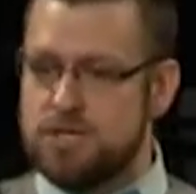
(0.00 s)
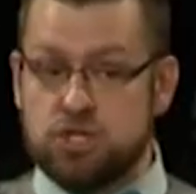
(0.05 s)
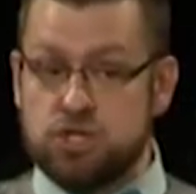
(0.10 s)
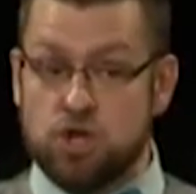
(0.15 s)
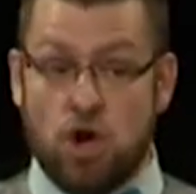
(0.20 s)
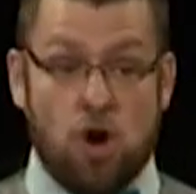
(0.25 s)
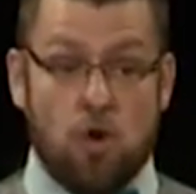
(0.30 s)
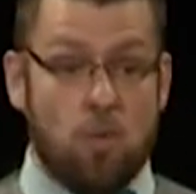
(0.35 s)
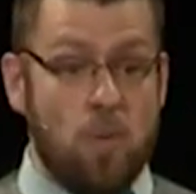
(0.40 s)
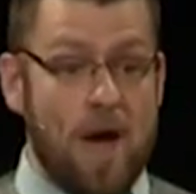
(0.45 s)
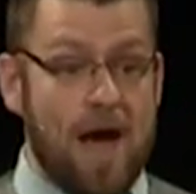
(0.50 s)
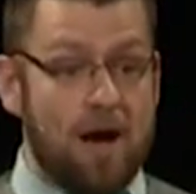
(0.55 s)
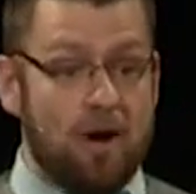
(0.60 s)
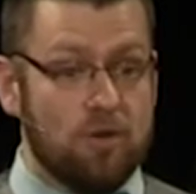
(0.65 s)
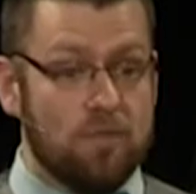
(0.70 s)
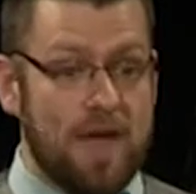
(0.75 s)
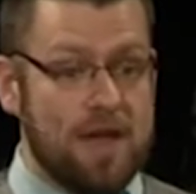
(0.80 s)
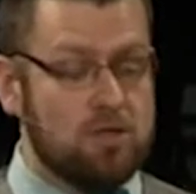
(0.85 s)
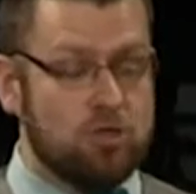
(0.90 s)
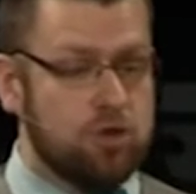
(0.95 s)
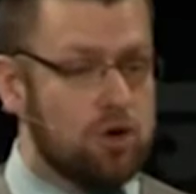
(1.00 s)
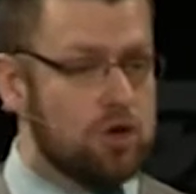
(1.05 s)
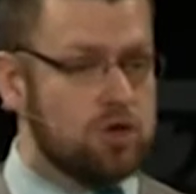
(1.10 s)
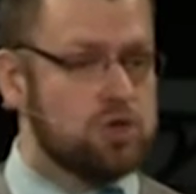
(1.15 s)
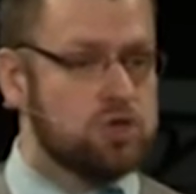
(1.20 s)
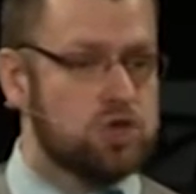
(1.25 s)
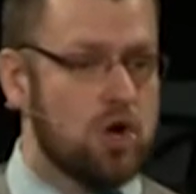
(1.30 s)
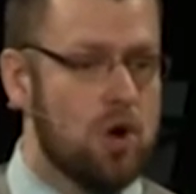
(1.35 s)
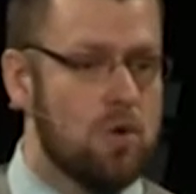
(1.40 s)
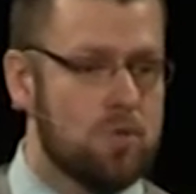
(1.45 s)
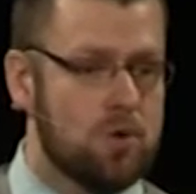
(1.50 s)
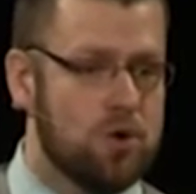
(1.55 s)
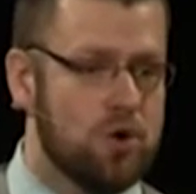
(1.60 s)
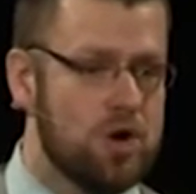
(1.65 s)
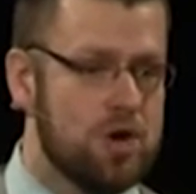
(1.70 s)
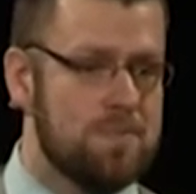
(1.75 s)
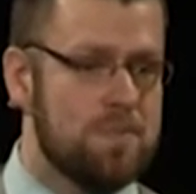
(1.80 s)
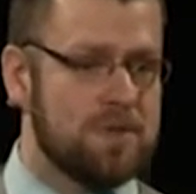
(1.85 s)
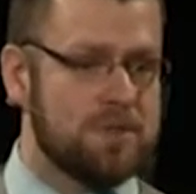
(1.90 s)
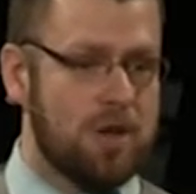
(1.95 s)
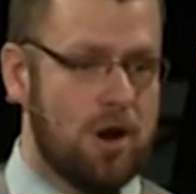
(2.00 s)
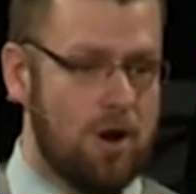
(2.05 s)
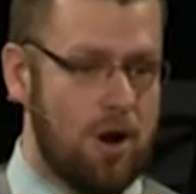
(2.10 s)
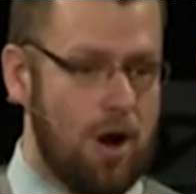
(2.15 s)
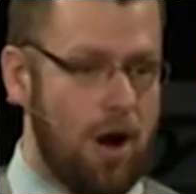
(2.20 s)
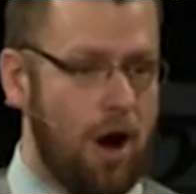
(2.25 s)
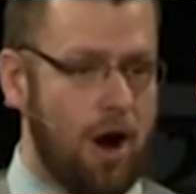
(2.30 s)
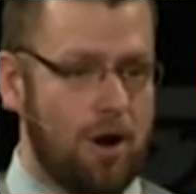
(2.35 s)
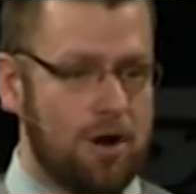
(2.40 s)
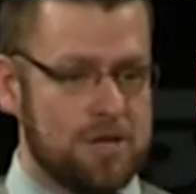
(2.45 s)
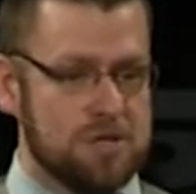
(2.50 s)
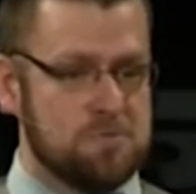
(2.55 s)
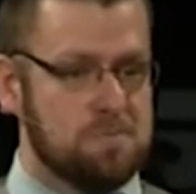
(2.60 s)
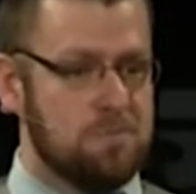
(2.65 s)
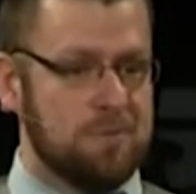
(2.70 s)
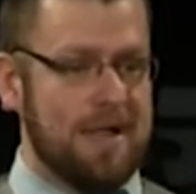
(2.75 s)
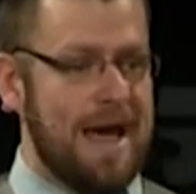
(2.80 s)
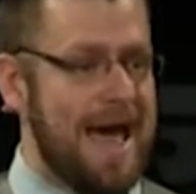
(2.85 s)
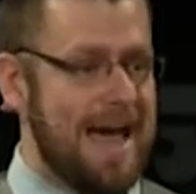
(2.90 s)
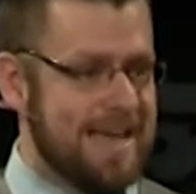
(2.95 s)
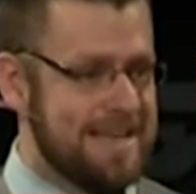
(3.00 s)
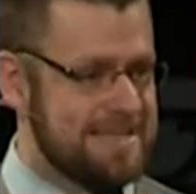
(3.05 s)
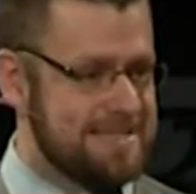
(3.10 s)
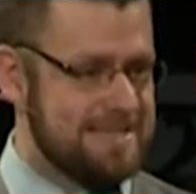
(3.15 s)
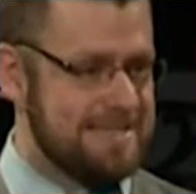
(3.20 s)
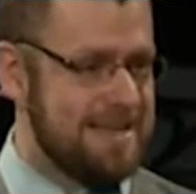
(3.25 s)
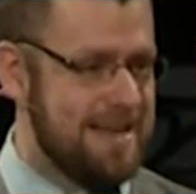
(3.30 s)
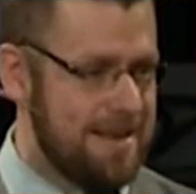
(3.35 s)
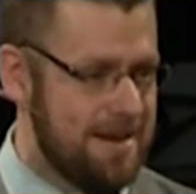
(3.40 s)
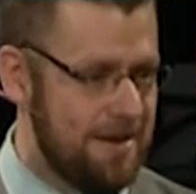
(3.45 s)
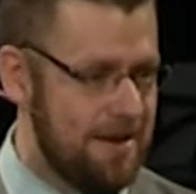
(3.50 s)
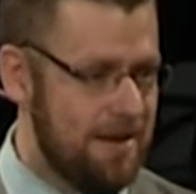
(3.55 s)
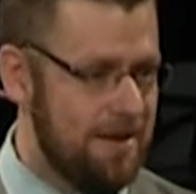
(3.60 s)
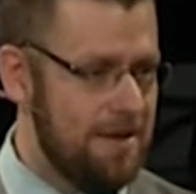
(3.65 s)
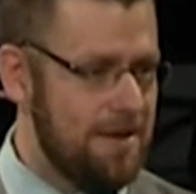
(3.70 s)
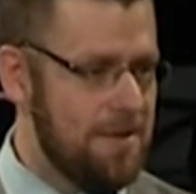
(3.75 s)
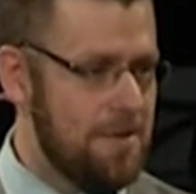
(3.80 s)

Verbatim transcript: so well, they look so good, but their heart is black as sin.